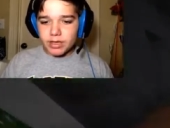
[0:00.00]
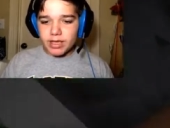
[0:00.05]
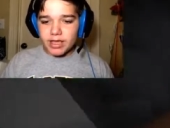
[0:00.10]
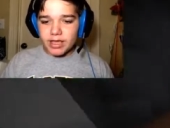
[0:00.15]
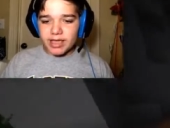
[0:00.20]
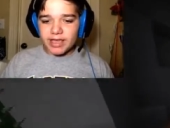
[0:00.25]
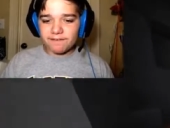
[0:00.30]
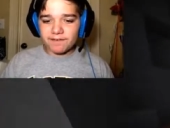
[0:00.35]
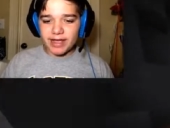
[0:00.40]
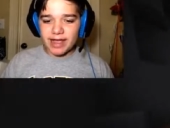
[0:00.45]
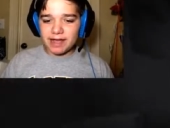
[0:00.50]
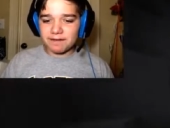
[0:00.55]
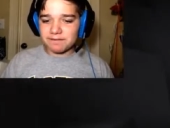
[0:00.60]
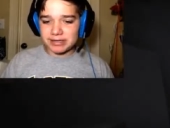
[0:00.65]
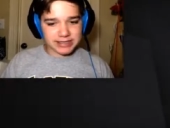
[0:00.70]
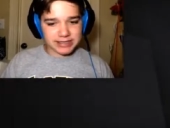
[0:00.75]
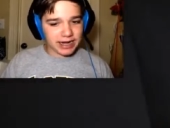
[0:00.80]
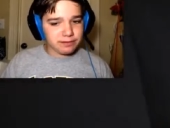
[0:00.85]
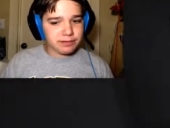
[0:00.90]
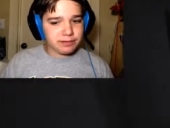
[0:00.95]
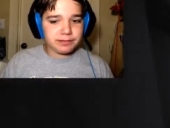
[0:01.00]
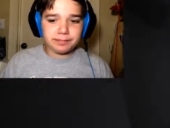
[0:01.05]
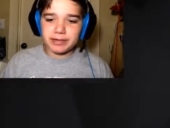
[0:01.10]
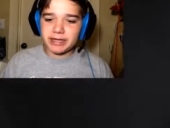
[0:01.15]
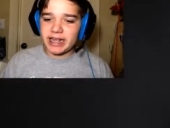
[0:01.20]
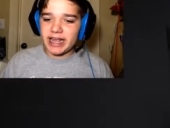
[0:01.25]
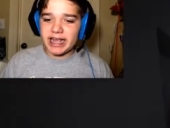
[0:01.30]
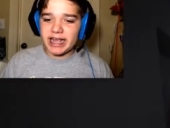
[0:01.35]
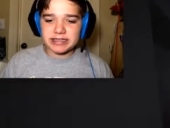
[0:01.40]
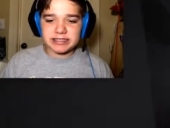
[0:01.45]
If I have a diamond
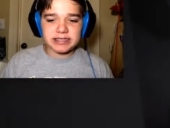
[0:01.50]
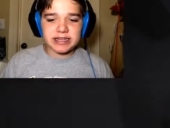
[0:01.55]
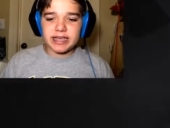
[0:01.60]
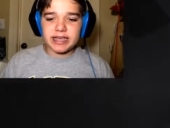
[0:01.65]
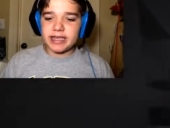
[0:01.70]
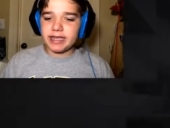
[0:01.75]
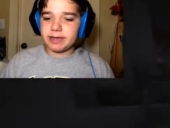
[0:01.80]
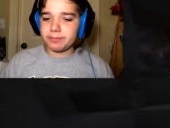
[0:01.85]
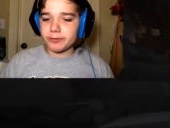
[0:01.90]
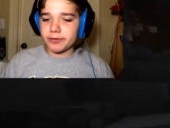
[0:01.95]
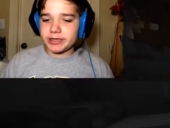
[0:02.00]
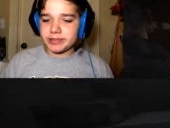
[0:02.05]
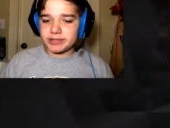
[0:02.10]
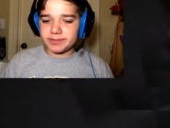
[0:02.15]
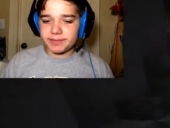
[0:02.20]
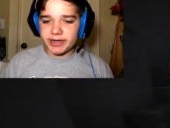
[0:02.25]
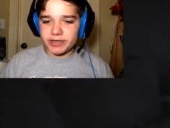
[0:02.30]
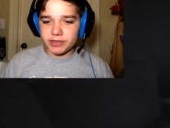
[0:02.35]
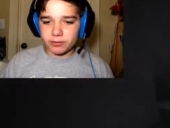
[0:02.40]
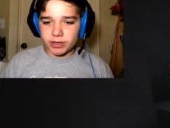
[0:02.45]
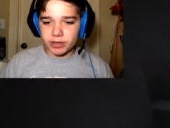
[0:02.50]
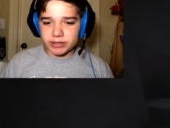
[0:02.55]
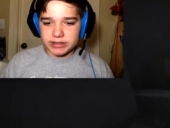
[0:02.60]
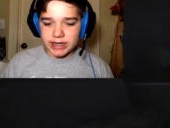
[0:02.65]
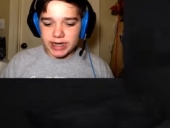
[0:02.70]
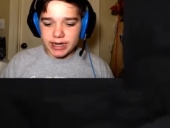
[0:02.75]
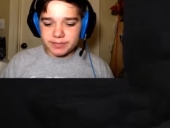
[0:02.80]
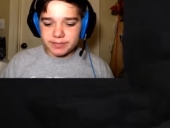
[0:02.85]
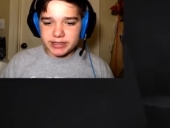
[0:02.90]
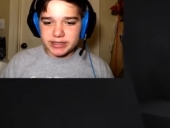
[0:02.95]
pickaxe, it points me to where
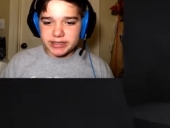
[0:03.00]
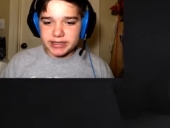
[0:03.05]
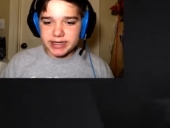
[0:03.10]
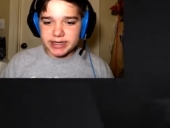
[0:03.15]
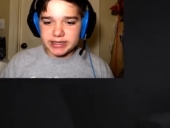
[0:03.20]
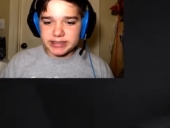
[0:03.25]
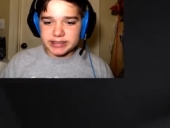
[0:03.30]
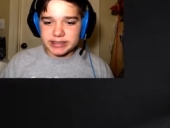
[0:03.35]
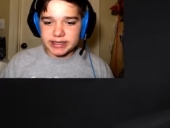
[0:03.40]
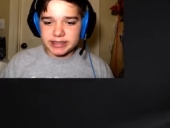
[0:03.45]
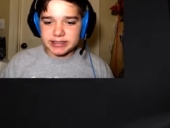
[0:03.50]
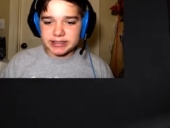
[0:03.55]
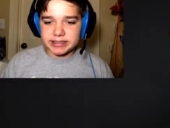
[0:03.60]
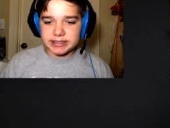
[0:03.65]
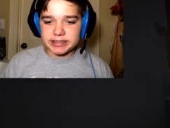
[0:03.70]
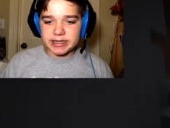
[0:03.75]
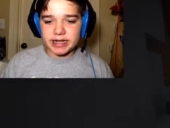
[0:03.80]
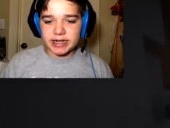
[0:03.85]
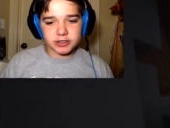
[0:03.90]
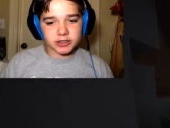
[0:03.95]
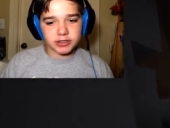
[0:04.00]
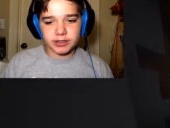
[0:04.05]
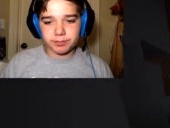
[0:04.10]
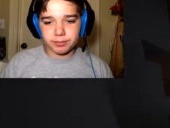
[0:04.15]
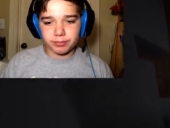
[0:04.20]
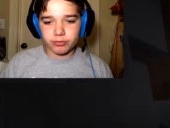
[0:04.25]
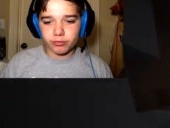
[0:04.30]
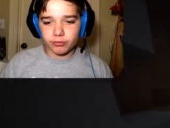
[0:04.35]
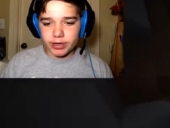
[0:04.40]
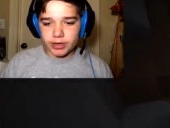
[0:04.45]
diamond is. It's it's actually
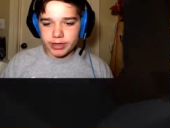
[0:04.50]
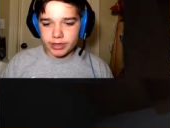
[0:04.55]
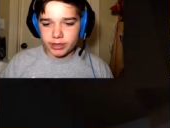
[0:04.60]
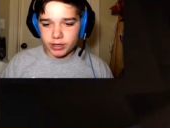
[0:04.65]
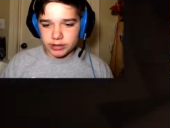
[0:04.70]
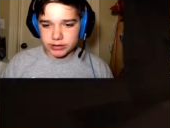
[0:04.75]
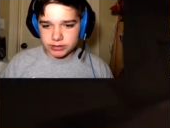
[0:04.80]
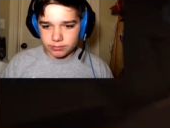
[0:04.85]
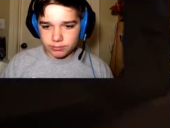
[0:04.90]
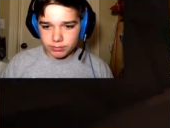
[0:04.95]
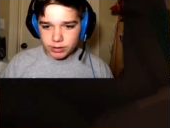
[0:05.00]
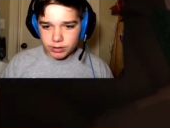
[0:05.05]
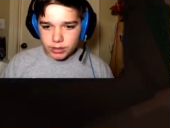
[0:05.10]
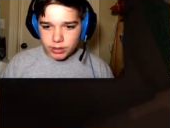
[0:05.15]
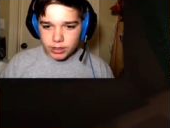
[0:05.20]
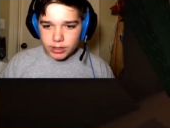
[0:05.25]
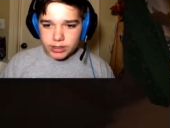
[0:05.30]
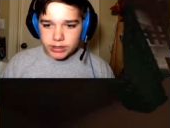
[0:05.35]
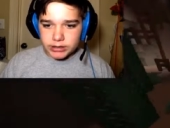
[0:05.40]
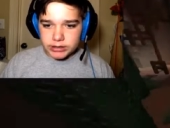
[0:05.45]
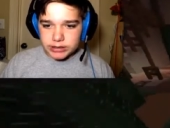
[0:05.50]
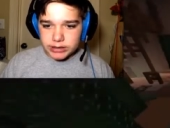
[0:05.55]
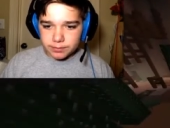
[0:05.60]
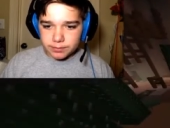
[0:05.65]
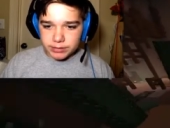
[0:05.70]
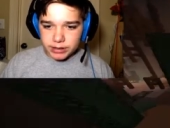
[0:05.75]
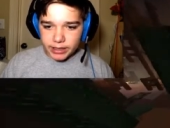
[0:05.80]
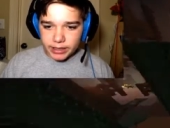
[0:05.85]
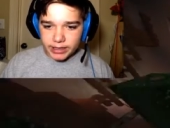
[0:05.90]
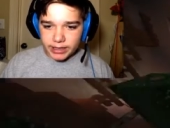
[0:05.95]
pretty awesome.
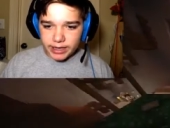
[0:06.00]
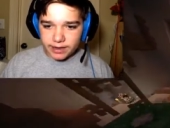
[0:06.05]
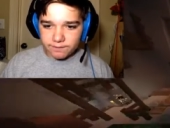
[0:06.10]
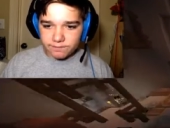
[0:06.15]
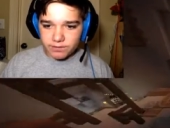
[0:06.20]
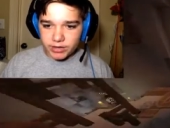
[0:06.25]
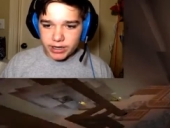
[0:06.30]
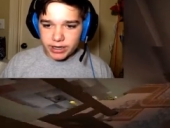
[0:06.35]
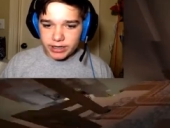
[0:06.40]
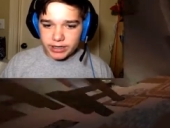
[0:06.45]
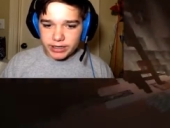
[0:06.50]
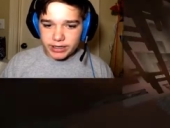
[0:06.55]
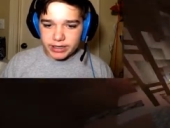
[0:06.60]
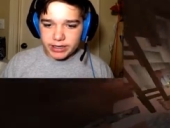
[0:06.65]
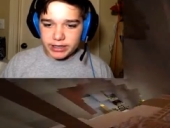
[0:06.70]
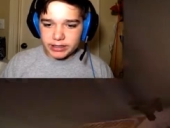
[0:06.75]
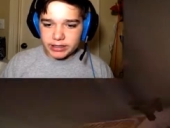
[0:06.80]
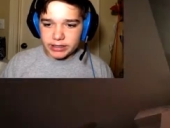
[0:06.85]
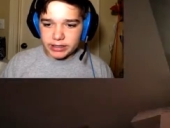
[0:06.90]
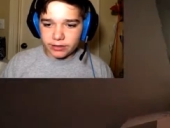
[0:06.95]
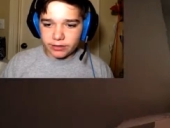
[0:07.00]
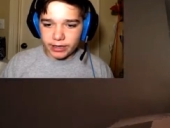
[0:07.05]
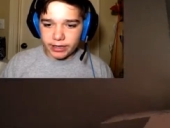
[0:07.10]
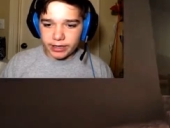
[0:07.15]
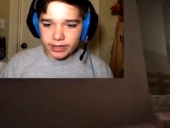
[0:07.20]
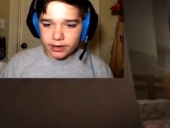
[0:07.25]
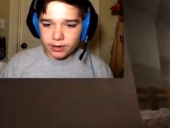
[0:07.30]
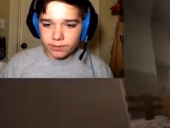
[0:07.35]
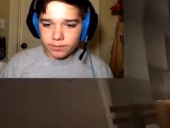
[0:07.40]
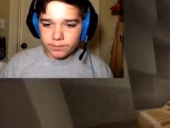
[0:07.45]
Except I can't find anything right
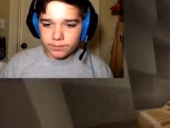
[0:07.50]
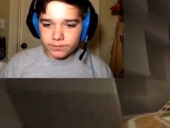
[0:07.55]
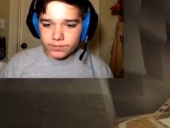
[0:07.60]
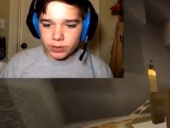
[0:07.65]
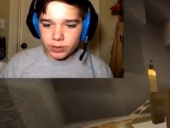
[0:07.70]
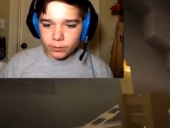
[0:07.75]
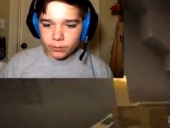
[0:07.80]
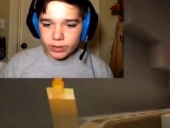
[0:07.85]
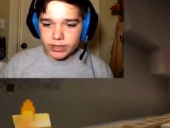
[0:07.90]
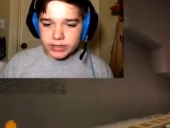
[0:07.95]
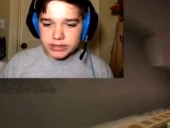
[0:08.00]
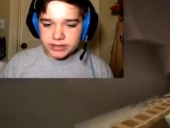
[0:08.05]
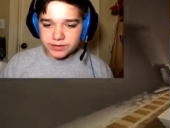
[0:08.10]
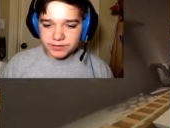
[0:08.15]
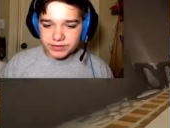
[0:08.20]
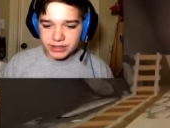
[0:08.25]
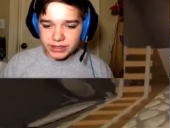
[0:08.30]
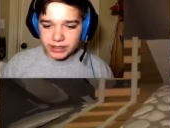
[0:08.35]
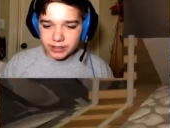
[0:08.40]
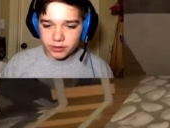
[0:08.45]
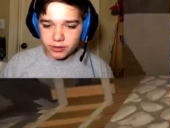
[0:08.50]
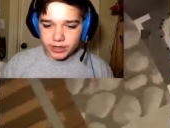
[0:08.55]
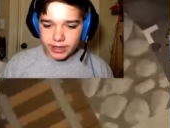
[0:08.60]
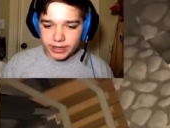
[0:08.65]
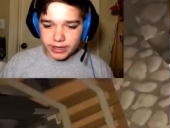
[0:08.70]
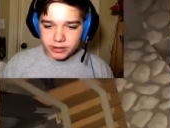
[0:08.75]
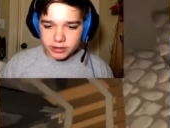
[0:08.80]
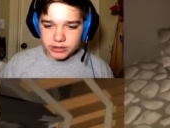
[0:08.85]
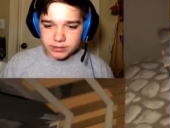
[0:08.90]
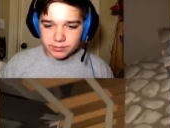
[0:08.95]
now. Where is everything? Okay,
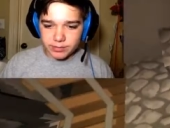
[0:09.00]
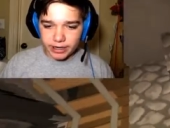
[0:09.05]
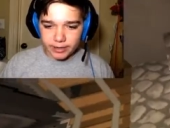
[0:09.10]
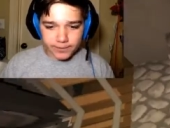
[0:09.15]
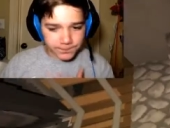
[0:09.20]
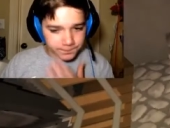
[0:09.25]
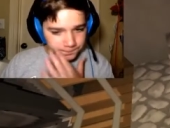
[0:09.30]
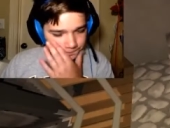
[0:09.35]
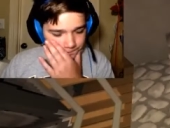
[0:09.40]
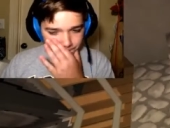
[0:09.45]
here's some iron.